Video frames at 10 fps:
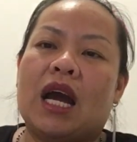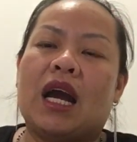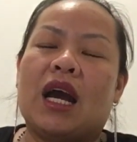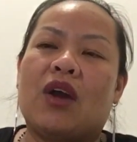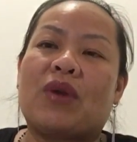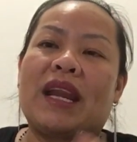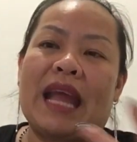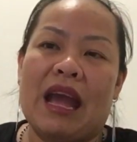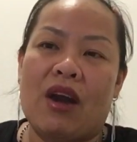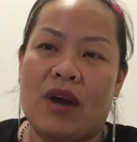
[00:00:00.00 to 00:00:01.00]
Right
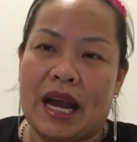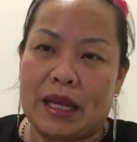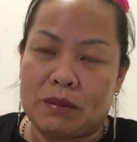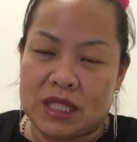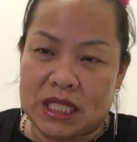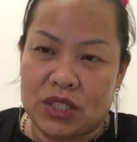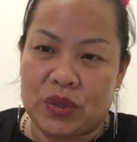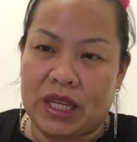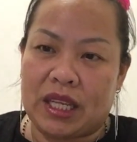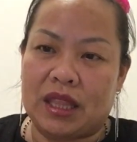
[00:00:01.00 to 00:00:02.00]
now, I am still
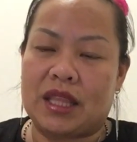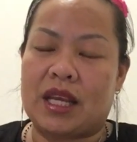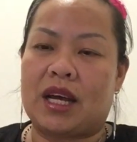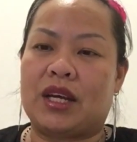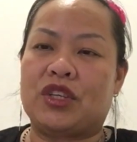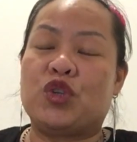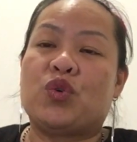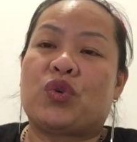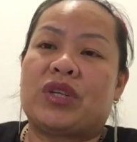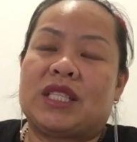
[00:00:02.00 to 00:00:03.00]
in the
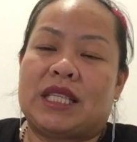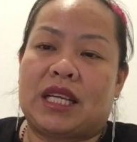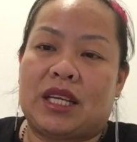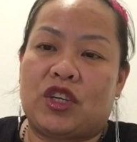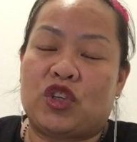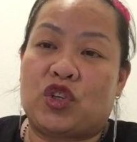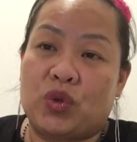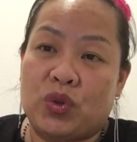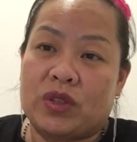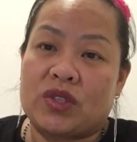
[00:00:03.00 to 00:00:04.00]
Eucharistic
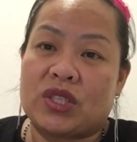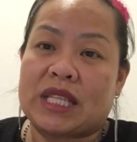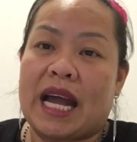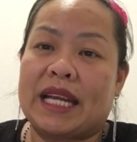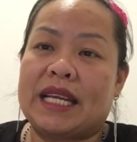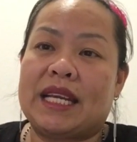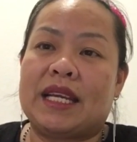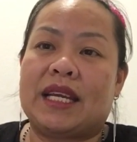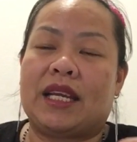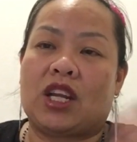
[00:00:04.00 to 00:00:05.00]
Youth
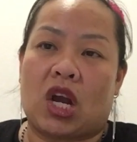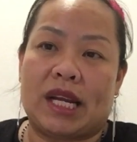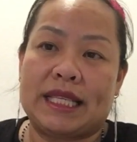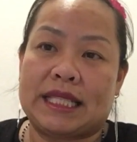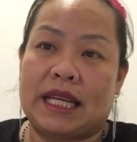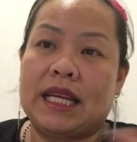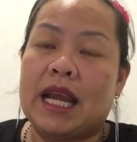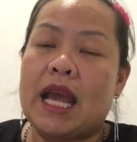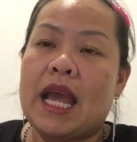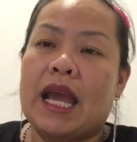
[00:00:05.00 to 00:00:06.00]
Society in Arlington,
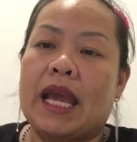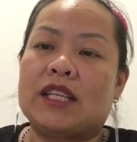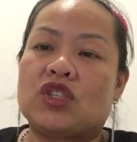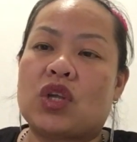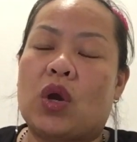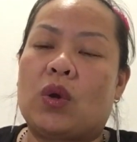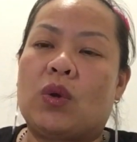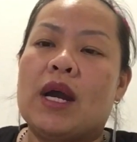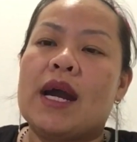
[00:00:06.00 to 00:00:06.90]
and so